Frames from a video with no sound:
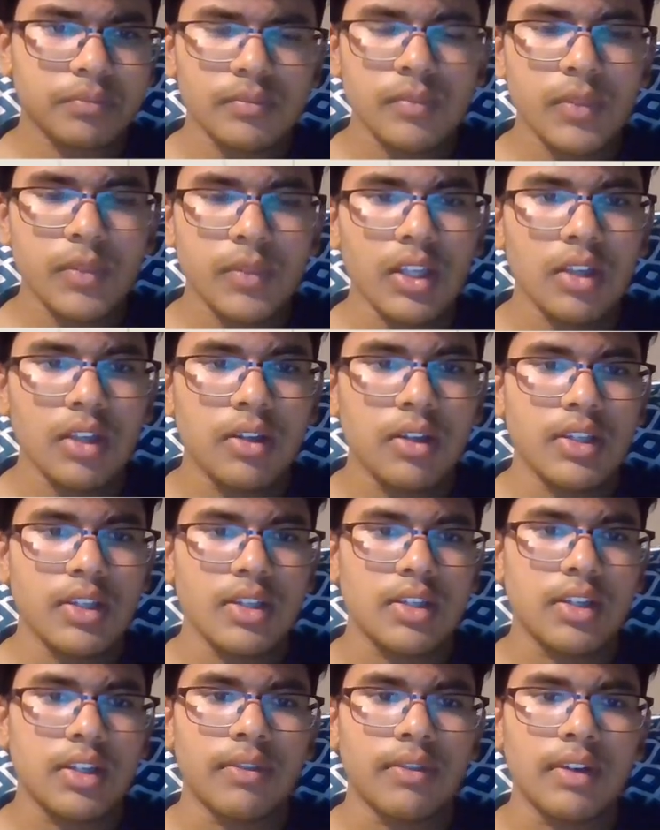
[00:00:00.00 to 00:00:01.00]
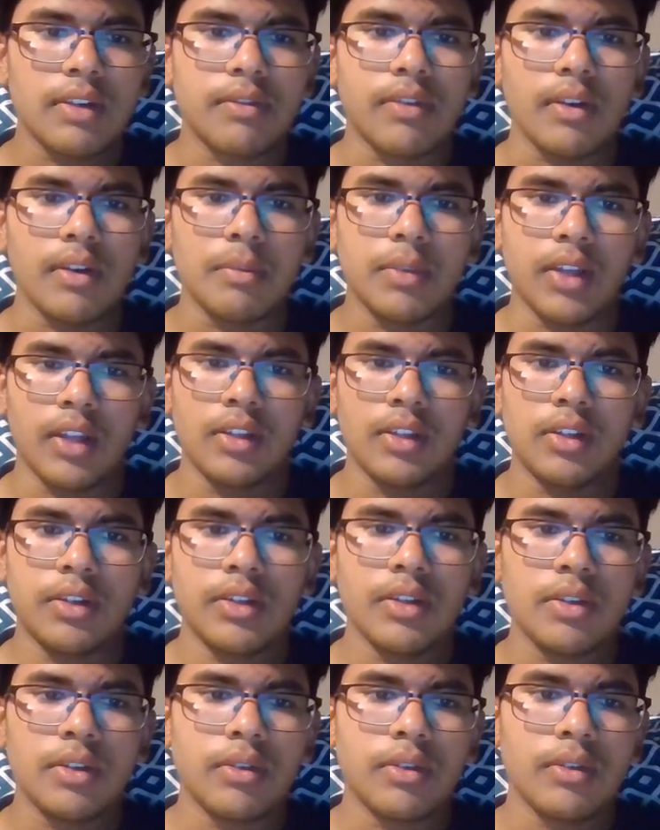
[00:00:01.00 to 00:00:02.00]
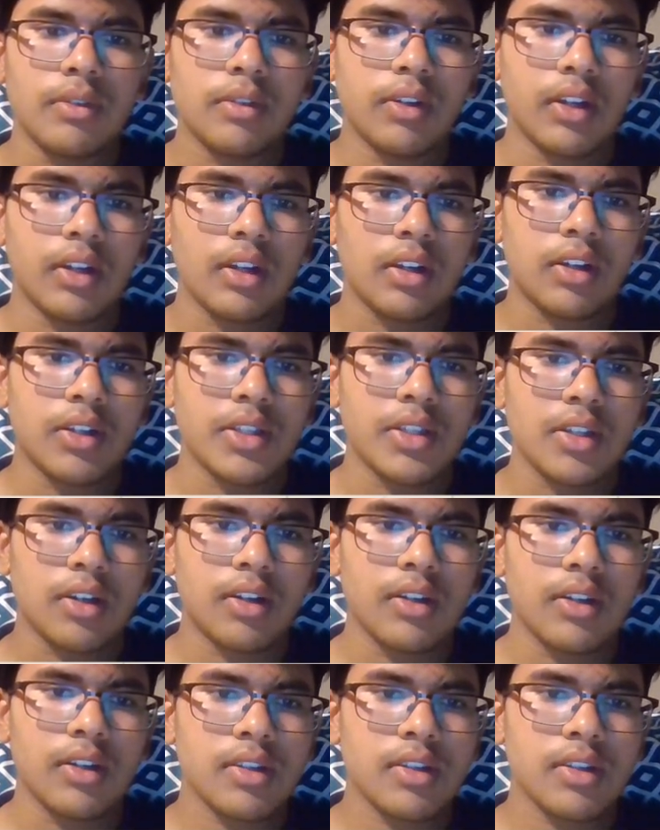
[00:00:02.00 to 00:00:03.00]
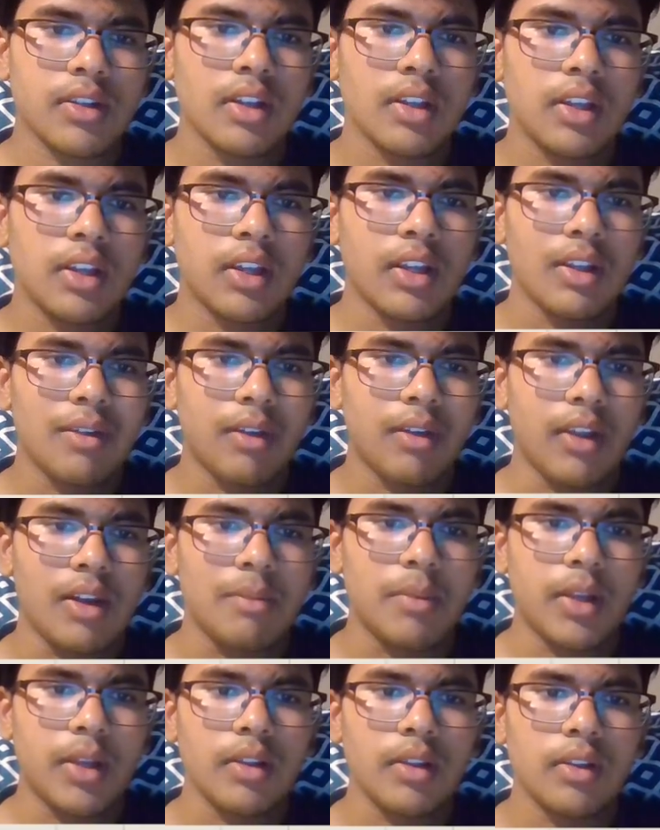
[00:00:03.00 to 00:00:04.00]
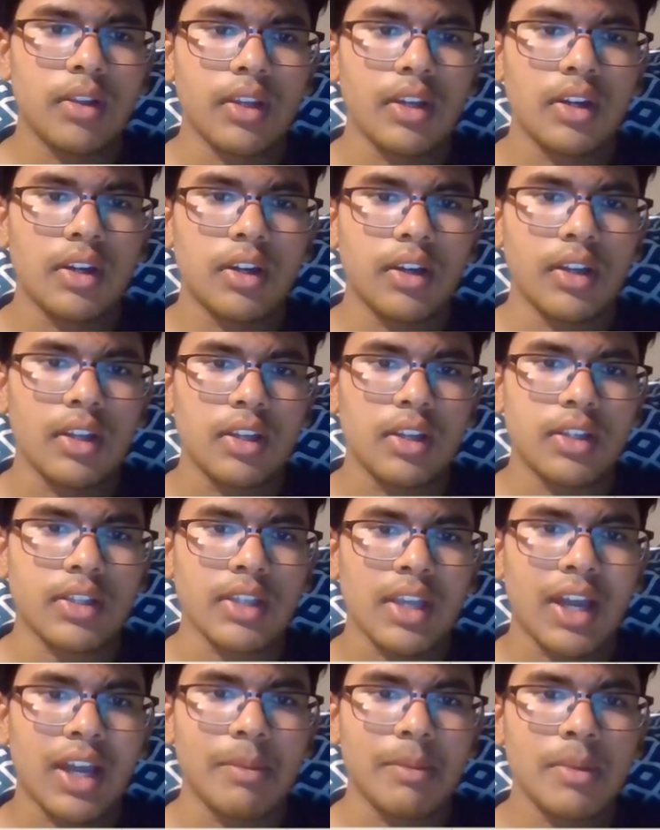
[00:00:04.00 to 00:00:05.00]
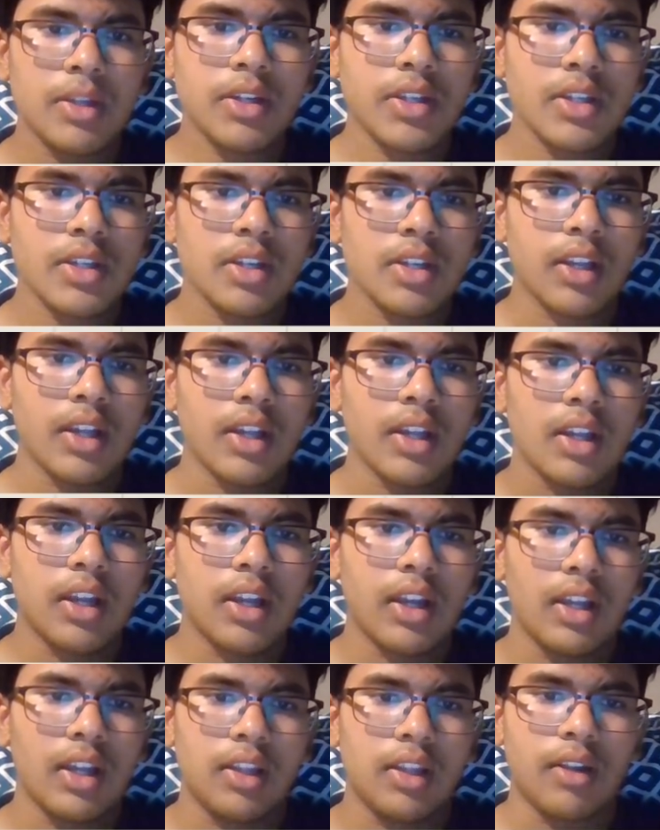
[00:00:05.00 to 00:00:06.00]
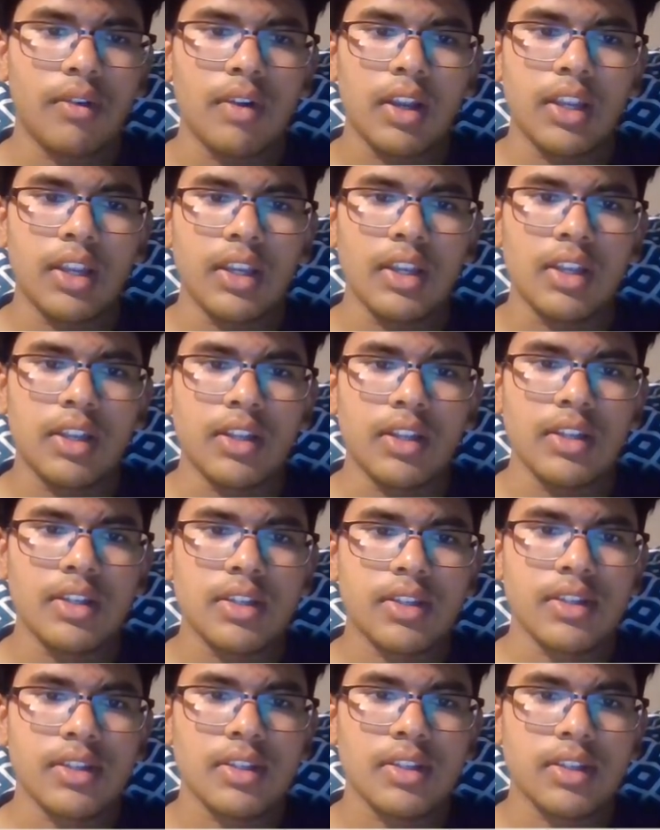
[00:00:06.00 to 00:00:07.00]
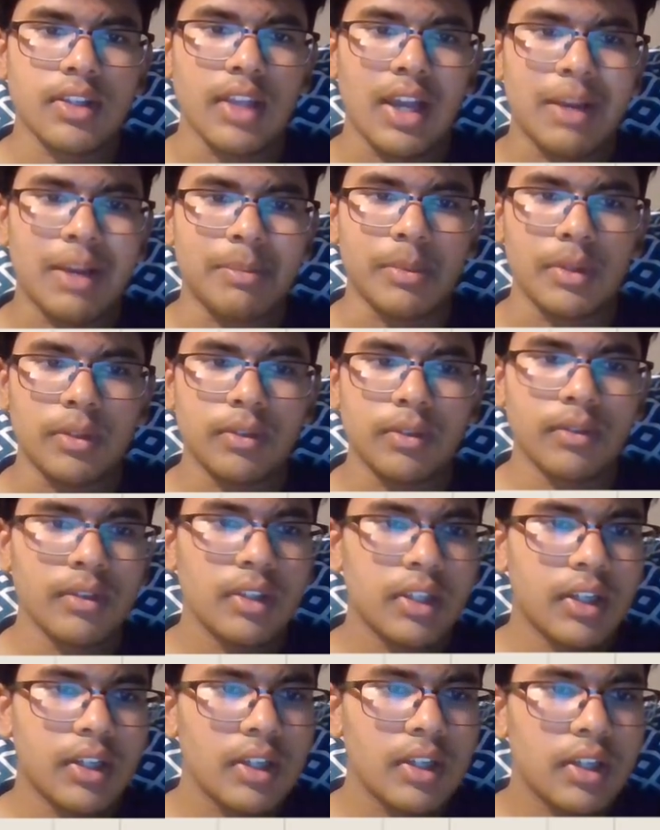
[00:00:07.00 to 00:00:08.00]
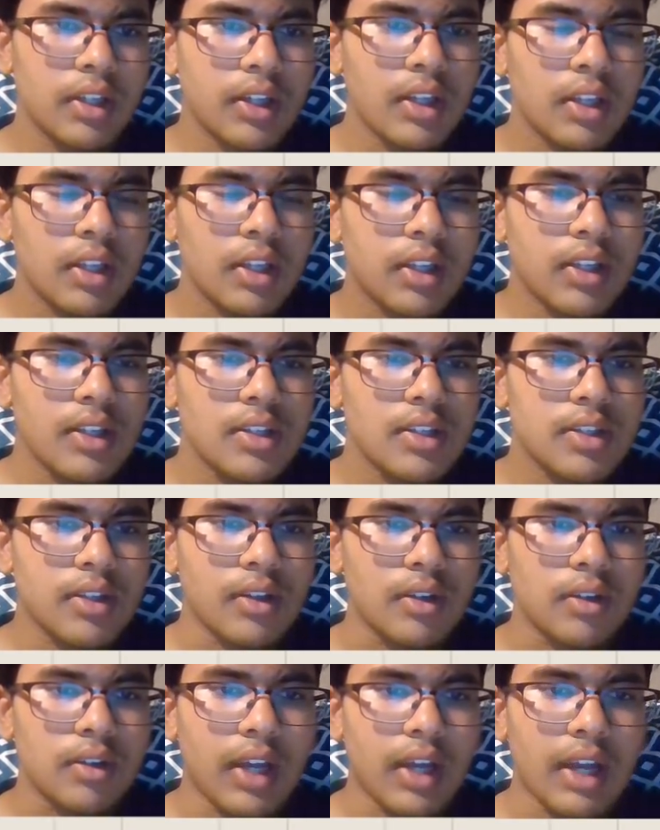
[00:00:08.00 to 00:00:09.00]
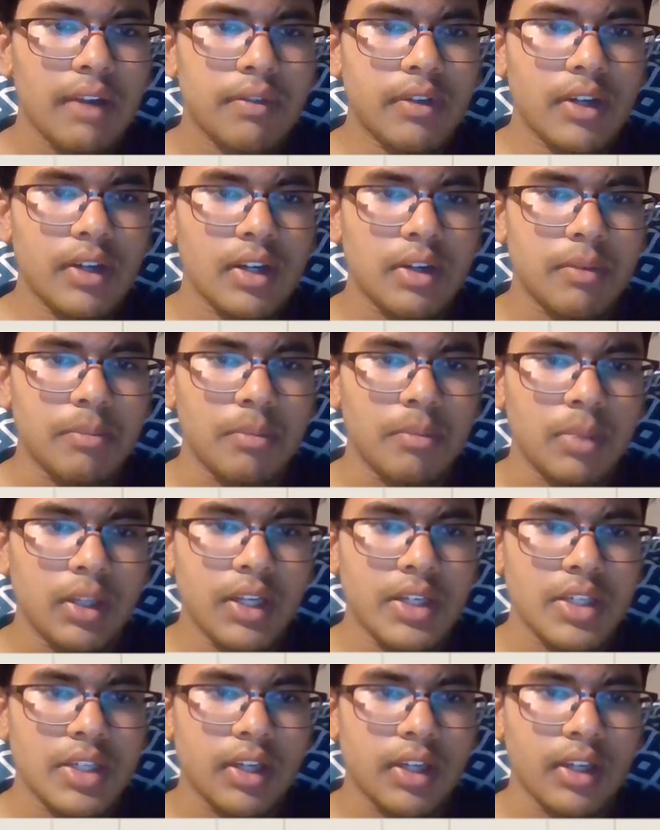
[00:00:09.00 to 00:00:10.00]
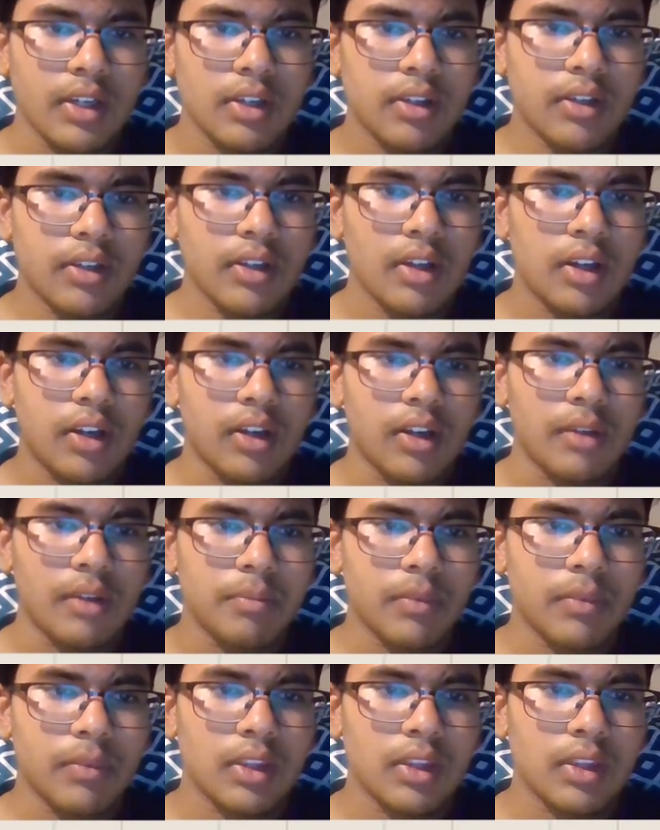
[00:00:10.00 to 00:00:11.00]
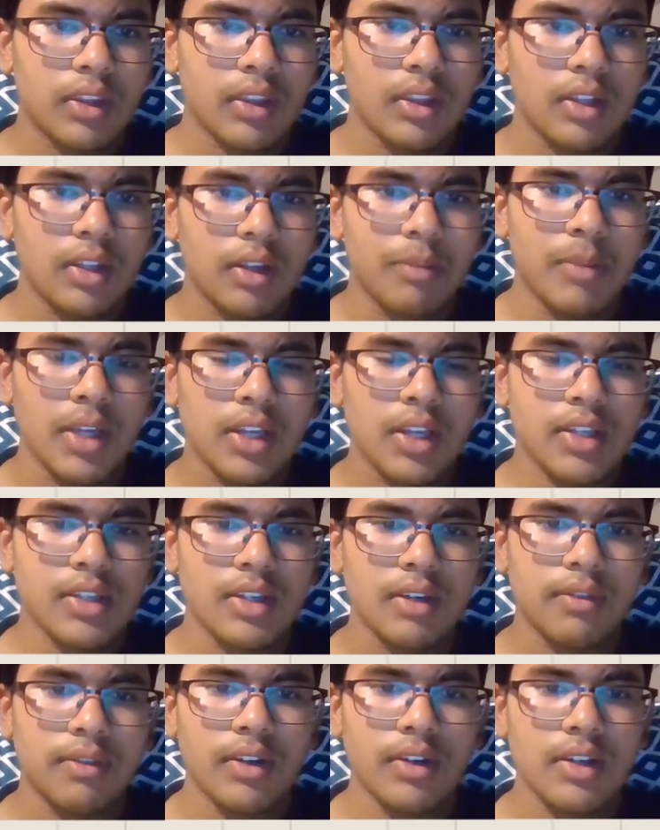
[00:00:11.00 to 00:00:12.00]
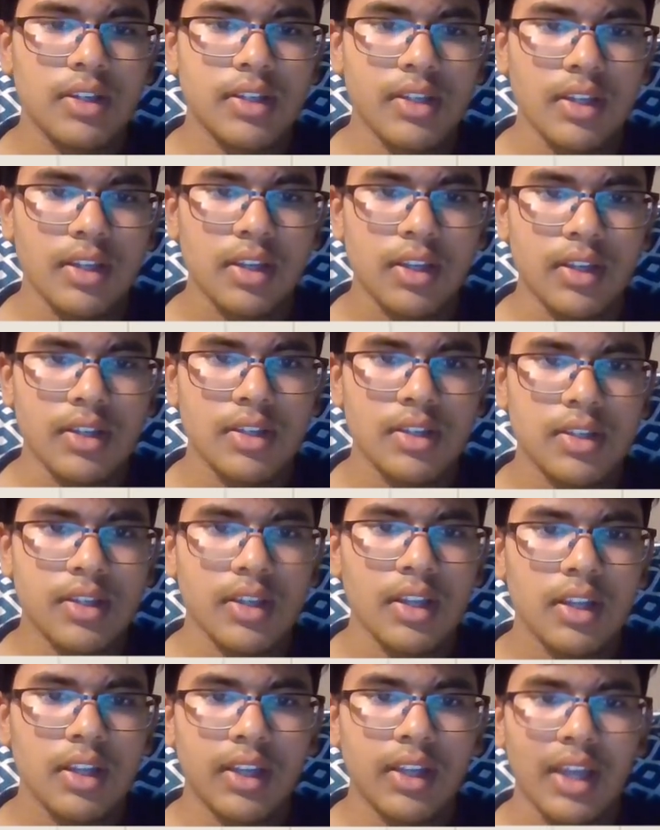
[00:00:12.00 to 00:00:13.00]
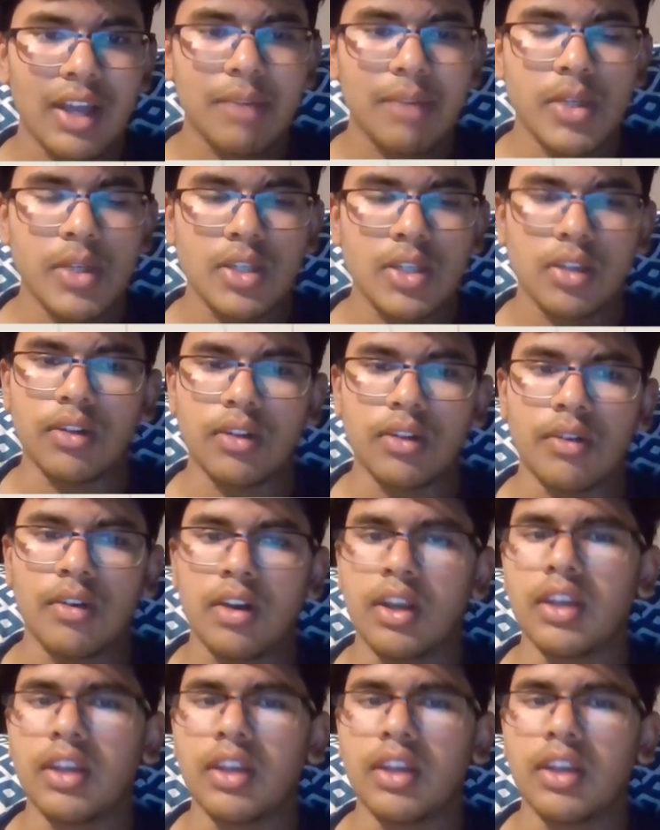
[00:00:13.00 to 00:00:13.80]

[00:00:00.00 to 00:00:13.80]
which is different from the other two jars. In the middle here is cabbage, and the right is apple. So after bleaching, the biggest difference is cabbage on the right